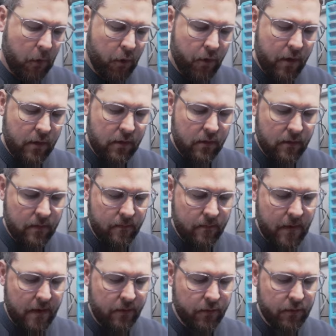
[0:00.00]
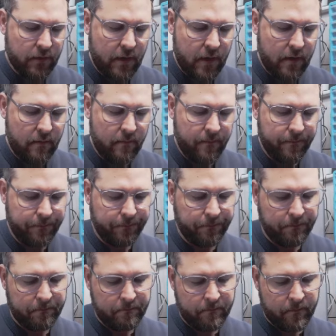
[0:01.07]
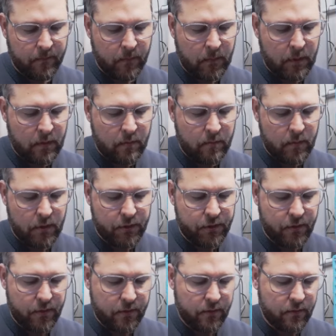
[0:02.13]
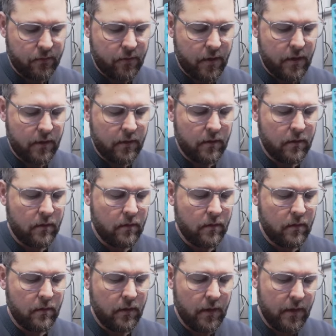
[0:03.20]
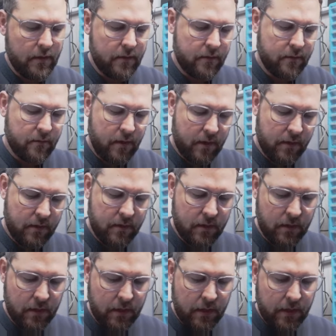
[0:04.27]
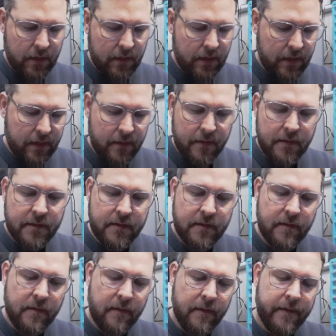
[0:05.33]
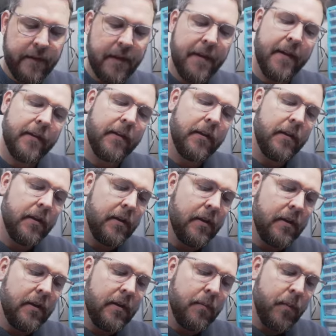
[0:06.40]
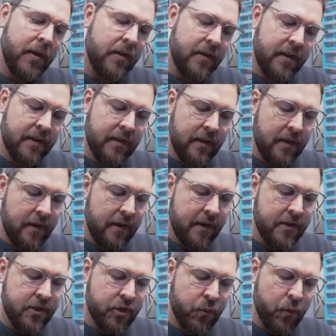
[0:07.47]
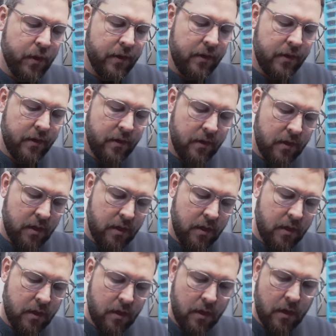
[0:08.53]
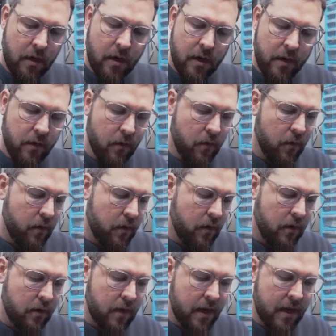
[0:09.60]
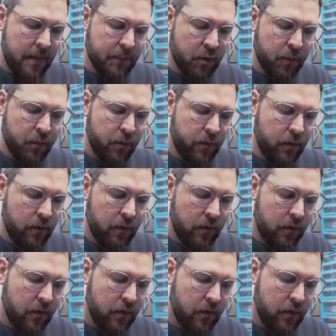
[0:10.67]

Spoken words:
Great, and that'll stay. Make sure it's straight. It's straight. And then this is a little thing that pin that engages with your take-up spool.